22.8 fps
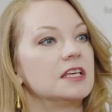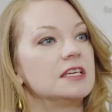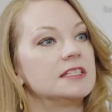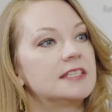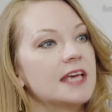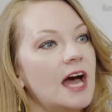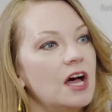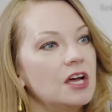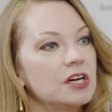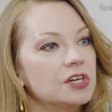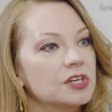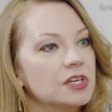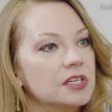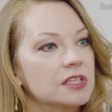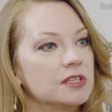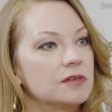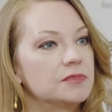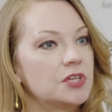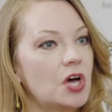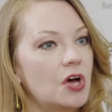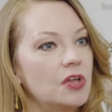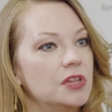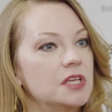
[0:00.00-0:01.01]
These
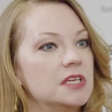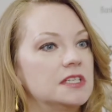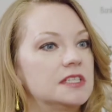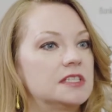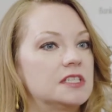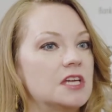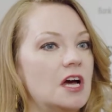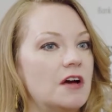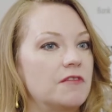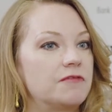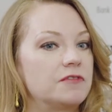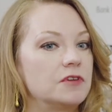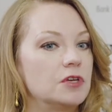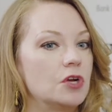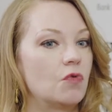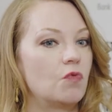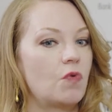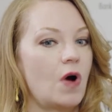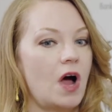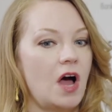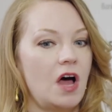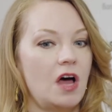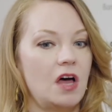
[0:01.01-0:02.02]
algorithms, all this stuff,
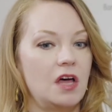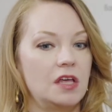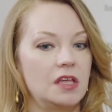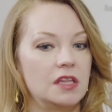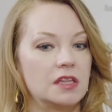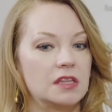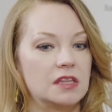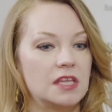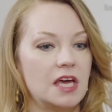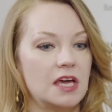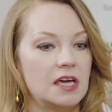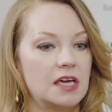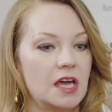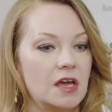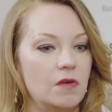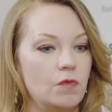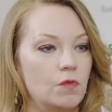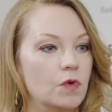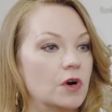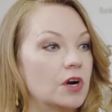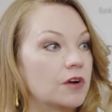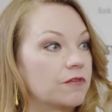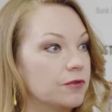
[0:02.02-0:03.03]
while they
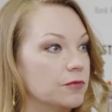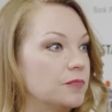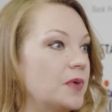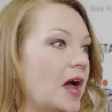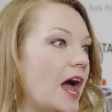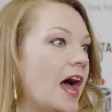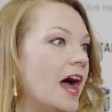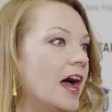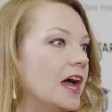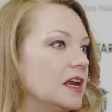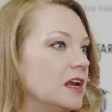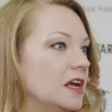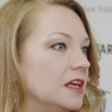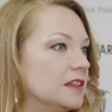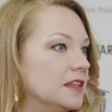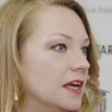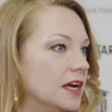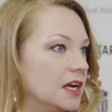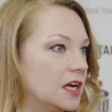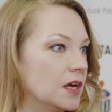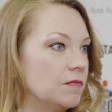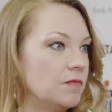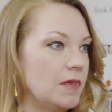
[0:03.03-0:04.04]
can work for bad and
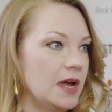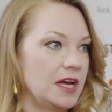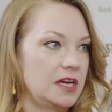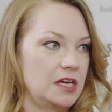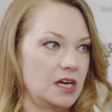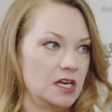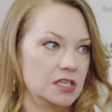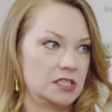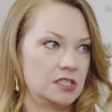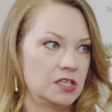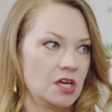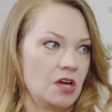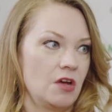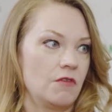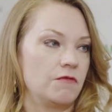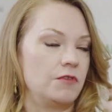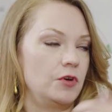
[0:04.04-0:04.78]
they can make us